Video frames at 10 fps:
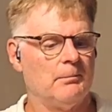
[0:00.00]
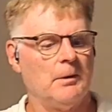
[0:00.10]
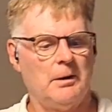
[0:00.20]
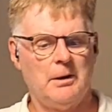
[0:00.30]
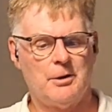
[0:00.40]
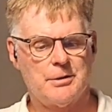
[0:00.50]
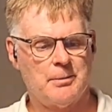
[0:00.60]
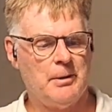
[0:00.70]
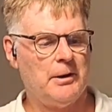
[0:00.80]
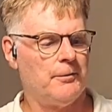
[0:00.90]
And here's
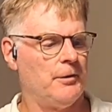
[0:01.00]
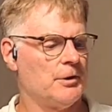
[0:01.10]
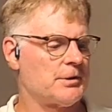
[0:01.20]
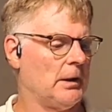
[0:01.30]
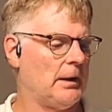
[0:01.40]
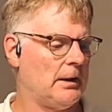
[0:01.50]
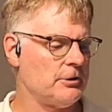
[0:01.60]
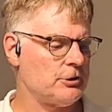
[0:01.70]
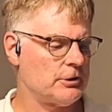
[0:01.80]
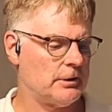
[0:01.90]
the main
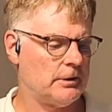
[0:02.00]
fuselage.